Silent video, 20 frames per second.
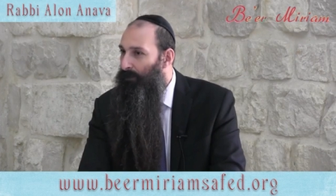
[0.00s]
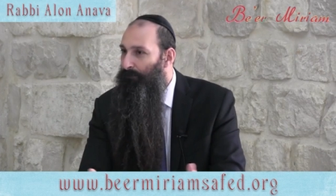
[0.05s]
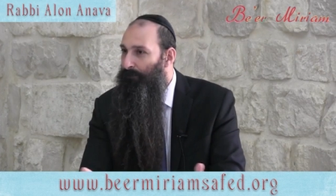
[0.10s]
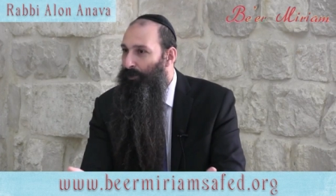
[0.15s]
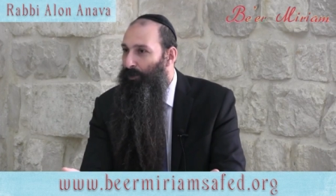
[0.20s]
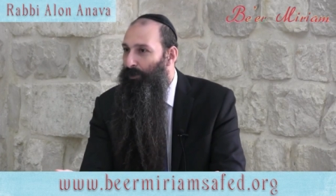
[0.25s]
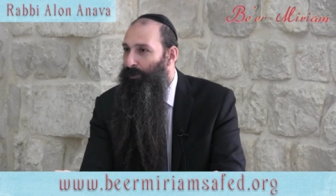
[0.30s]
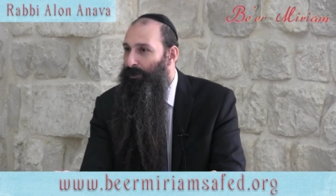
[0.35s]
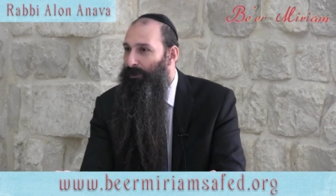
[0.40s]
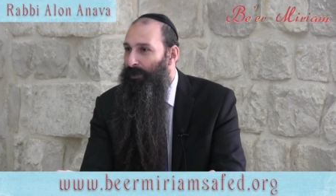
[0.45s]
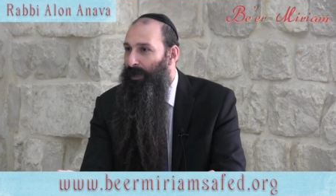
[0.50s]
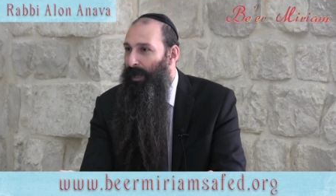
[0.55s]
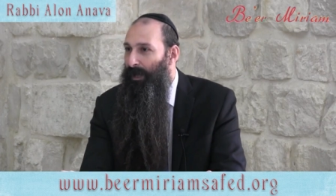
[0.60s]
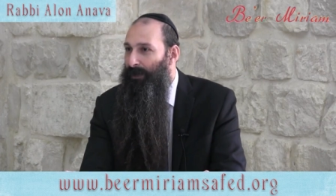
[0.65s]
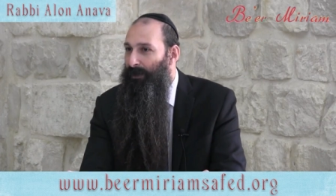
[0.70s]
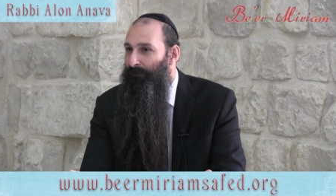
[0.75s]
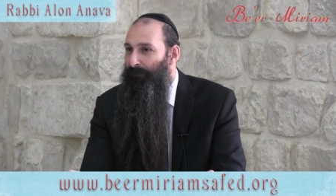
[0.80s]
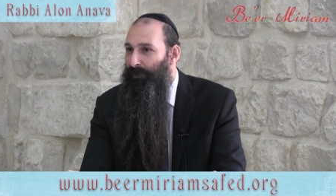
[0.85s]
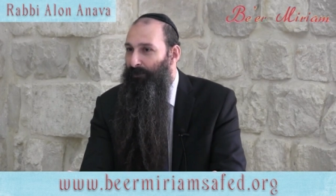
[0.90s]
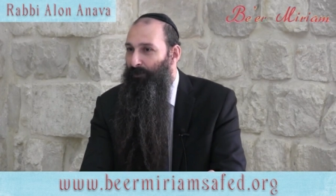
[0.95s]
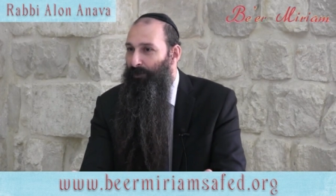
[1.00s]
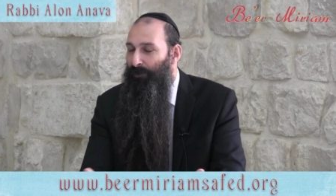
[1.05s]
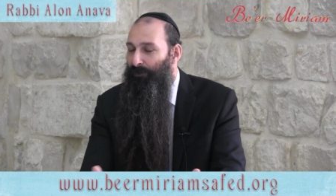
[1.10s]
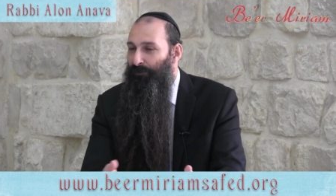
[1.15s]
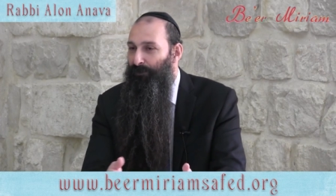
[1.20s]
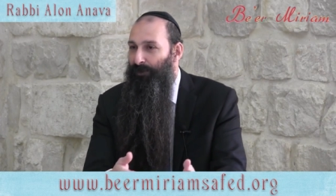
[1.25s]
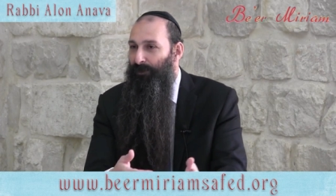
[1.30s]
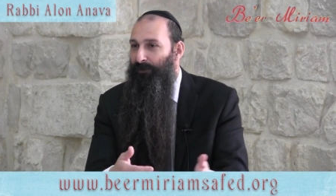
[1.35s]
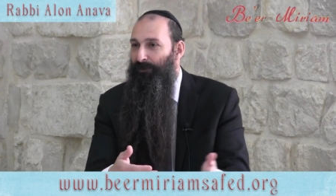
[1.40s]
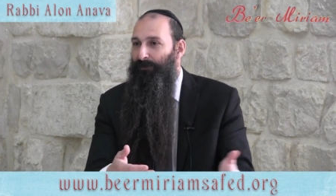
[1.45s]
And not only that, I mean, what do
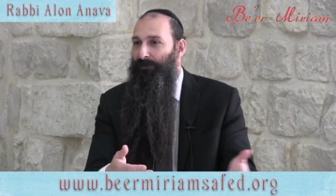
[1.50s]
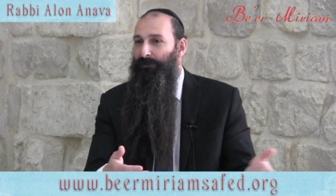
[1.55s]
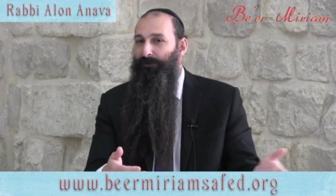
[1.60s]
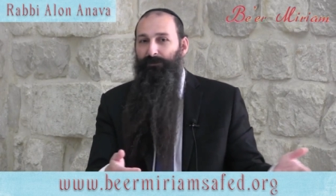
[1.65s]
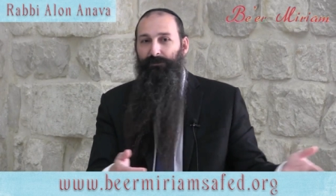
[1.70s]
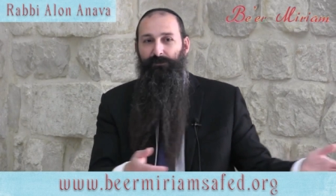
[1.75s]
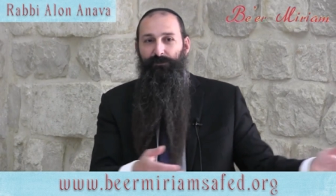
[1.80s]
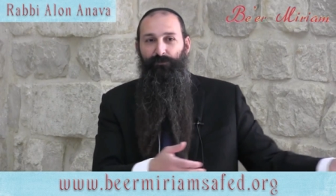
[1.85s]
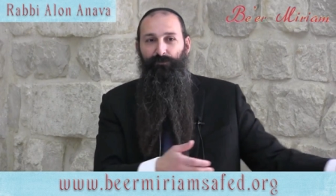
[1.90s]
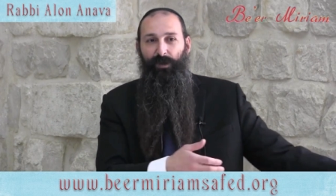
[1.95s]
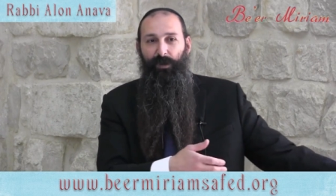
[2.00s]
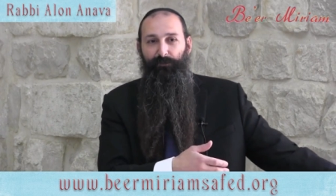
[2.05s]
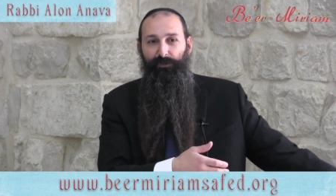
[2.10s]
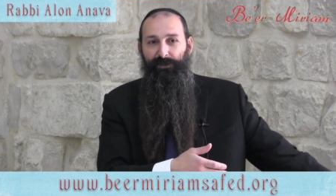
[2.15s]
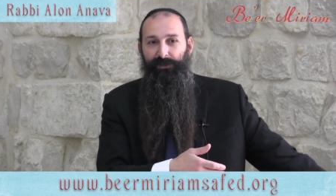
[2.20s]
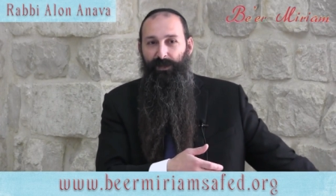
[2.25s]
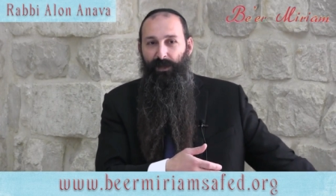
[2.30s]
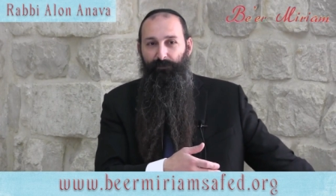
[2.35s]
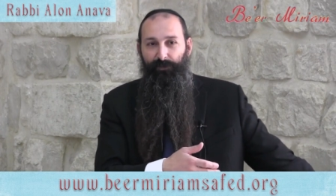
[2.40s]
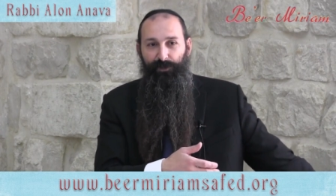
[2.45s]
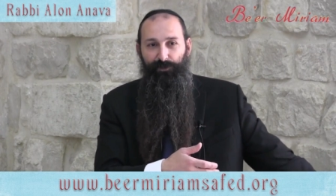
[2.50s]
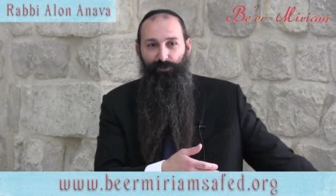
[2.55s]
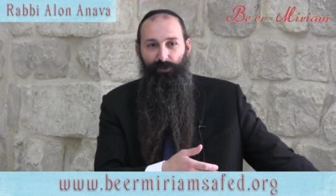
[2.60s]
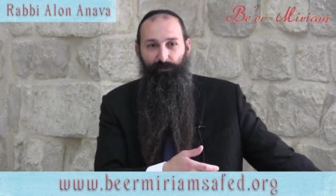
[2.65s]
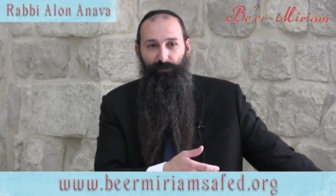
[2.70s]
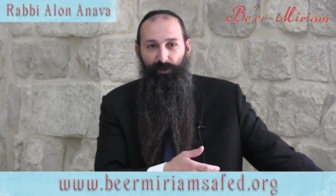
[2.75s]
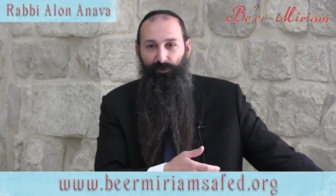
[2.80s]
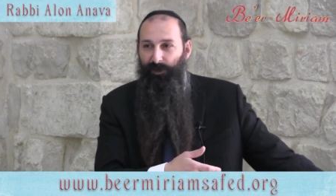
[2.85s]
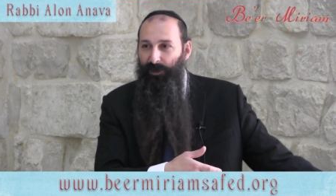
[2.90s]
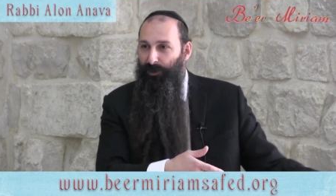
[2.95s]
you think? The, the rabbi is coming to
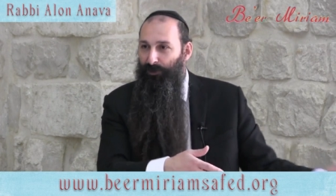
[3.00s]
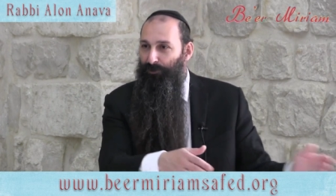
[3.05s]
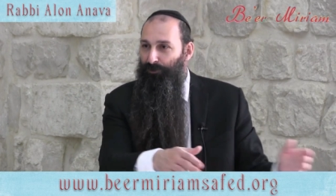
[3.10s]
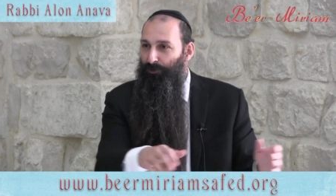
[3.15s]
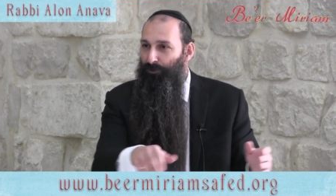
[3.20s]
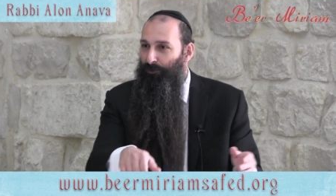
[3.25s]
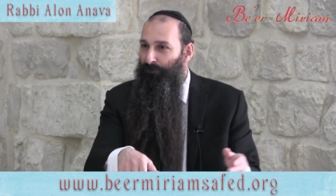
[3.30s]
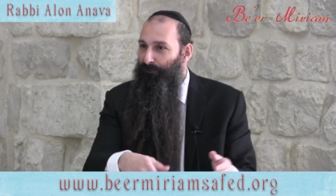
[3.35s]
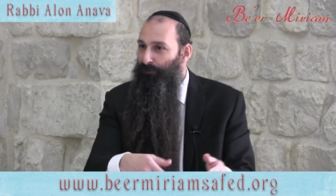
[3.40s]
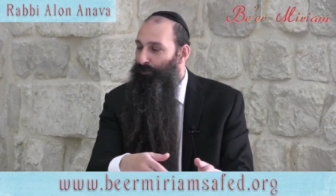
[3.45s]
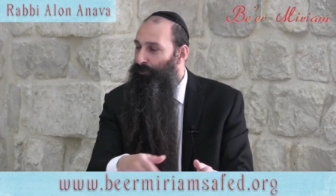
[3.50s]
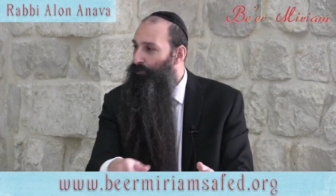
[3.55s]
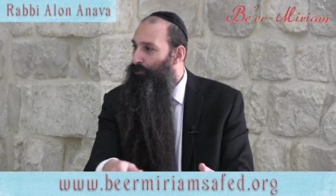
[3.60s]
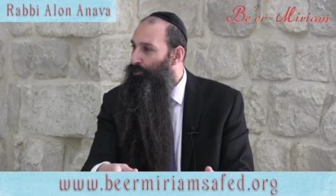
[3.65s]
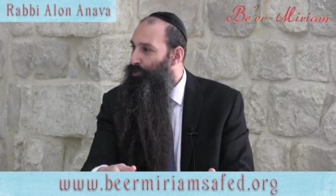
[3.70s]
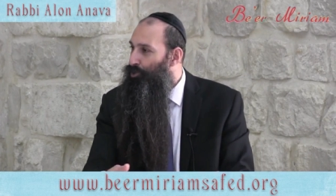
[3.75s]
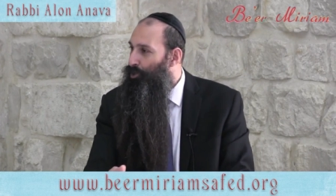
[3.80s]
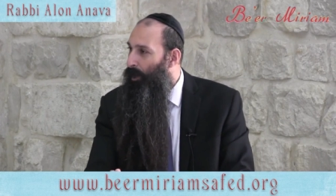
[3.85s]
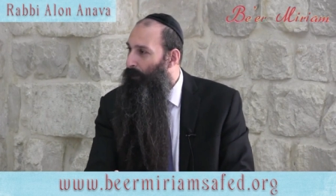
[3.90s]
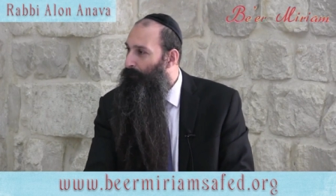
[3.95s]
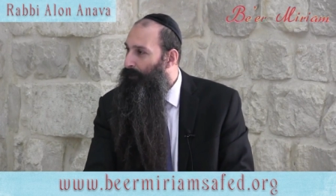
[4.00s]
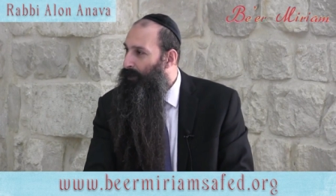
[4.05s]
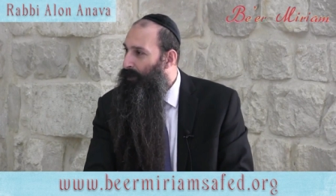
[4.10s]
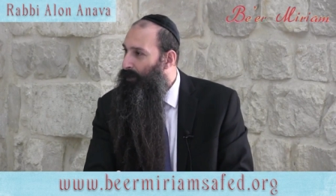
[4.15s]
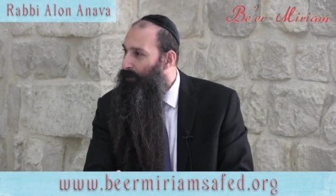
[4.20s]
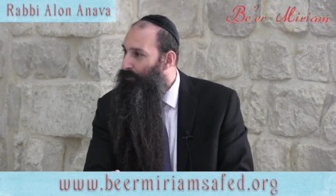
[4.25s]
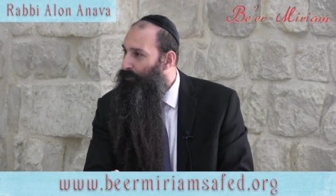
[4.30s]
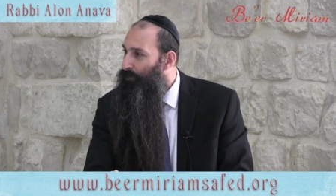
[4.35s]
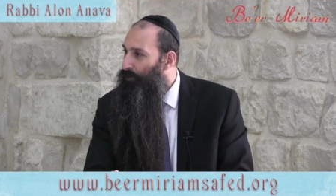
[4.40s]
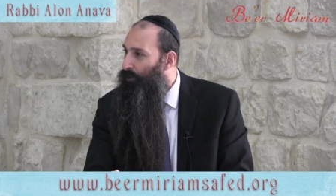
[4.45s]
America to, to do shopping
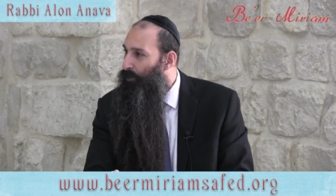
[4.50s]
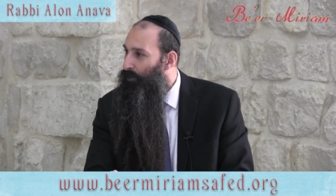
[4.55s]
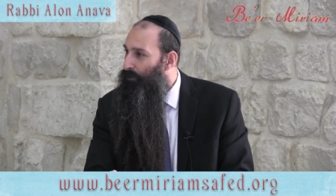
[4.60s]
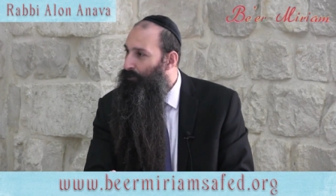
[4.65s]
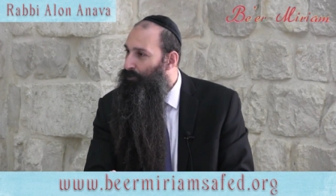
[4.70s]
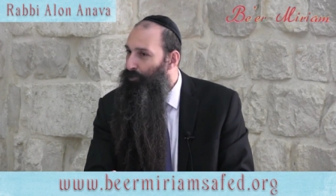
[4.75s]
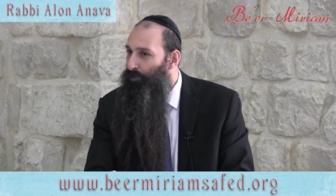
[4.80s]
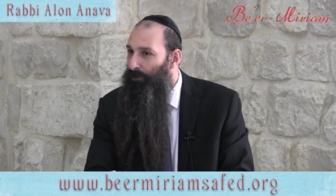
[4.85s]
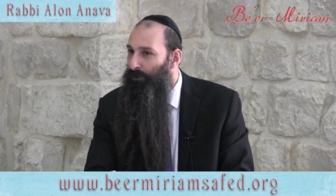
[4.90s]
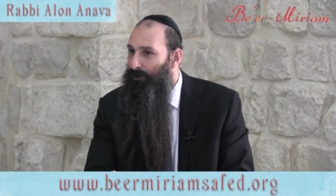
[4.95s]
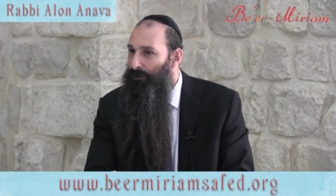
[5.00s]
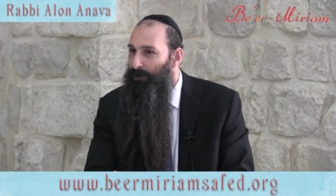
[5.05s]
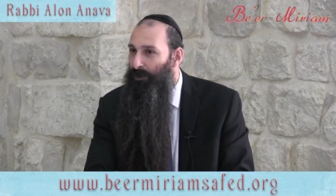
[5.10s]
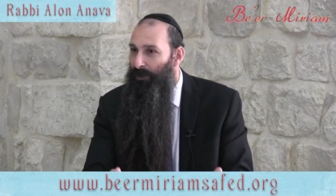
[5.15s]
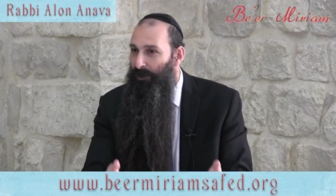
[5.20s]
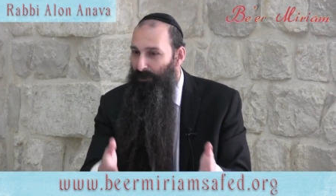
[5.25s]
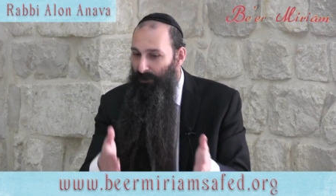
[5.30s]
and to go on tours.